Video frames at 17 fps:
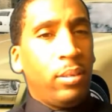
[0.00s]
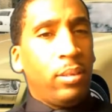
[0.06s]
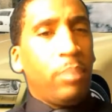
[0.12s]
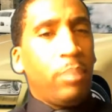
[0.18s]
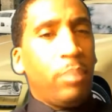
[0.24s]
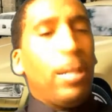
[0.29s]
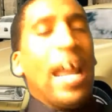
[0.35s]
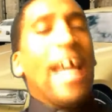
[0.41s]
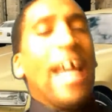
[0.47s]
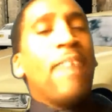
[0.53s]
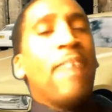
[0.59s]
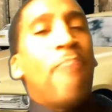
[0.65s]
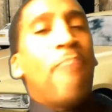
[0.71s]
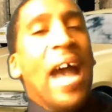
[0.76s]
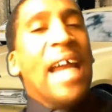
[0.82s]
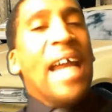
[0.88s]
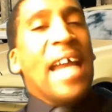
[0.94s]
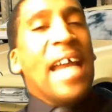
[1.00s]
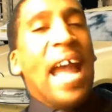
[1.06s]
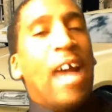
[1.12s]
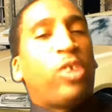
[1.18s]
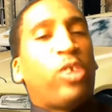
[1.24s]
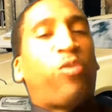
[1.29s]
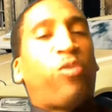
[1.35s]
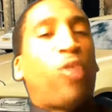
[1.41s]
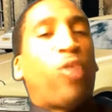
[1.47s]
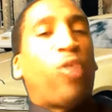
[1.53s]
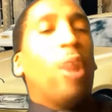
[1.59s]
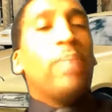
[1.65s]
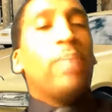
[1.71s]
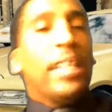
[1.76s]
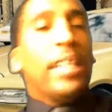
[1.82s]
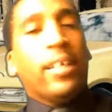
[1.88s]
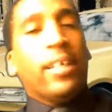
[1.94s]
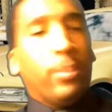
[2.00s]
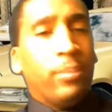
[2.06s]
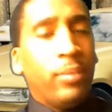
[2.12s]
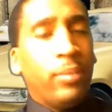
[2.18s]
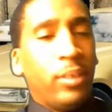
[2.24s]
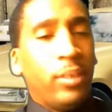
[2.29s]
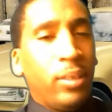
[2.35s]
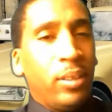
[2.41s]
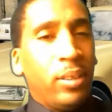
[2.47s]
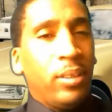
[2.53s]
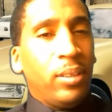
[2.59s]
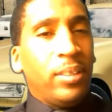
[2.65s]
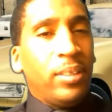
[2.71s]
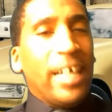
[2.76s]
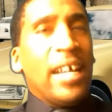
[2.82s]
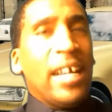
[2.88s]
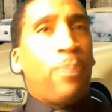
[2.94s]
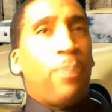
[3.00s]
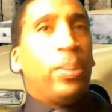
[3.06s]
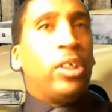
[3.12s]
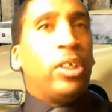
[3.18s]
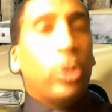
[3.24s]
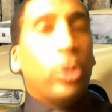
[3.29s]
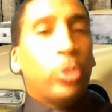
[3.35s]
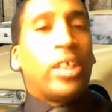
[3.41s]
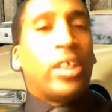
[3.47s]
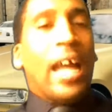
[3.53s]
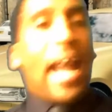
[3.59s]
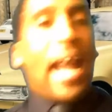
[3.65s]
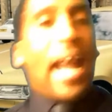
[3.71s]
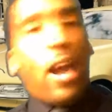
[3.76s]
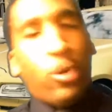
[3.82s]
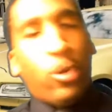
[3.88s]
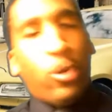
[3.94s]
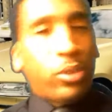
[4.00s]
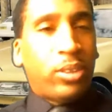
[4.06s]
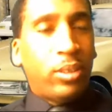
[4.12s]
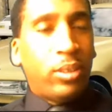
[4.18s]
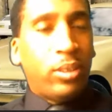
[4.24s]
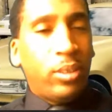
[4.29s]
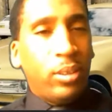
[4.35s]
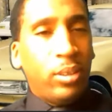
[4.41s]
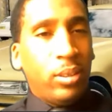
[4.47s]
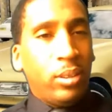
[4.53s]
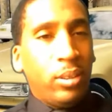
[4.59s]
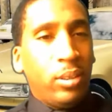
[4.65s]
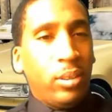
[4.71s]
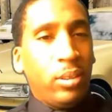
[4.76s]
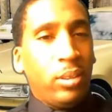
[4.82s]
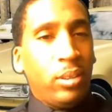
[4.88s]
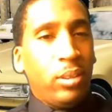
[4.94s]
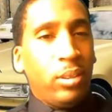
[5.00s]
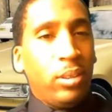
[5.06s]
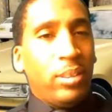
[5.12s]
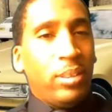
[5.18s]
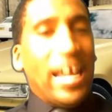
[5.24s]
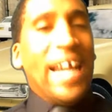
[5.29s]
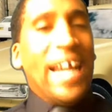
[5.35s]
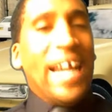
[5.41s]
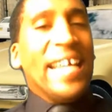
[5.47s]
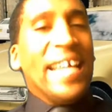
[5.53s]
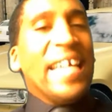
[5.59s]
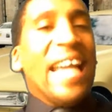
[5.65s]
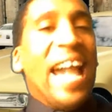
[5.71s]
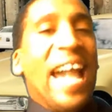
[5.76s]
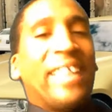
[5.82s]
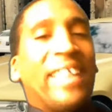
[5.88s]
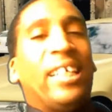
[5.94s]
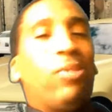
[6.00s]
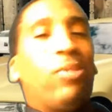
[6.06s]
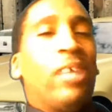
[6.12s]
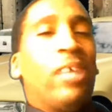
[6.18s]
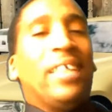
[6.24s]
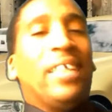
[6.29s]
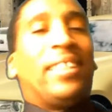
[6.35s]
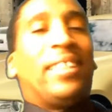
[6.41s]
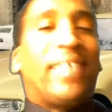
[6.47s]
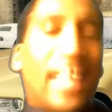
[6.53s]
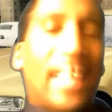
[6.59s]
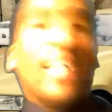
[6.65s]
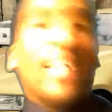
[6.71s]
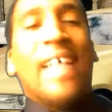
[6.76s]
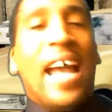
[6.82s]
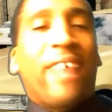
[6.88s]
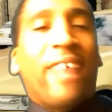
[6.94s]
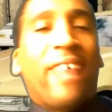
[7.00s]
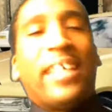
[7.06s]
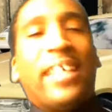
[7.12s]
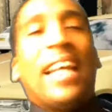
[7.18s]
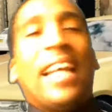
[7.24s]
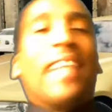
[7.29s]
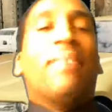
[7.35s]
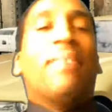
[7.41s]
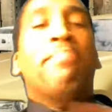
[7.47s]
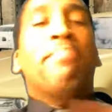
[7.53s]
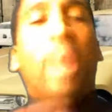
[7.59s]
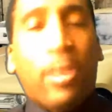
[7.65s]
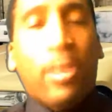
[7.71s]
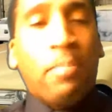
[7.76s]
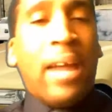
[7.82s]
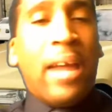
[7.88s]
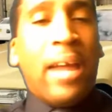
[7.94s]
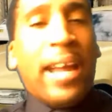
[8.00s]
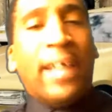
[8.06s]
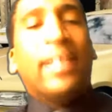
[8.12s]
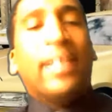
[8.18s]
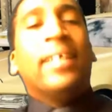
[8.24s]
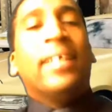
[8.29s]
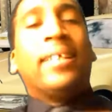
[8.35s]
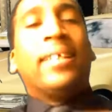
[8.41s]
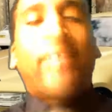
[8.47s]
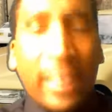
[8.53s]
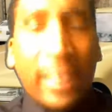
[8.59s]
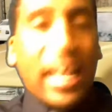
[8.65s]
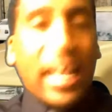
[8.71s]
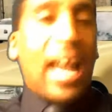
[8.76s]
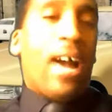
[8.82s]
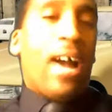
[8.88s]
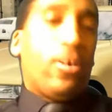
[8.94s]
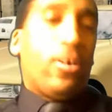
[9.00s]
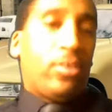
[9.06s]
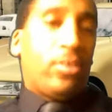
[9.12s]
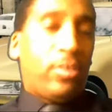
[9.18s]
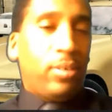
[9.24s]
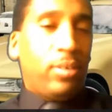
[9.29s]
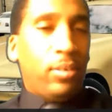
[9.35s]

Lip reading: But I ain't buying the house from them. They didn't produce the house. They ain't even actually really selling the house. They like the middleman to the house.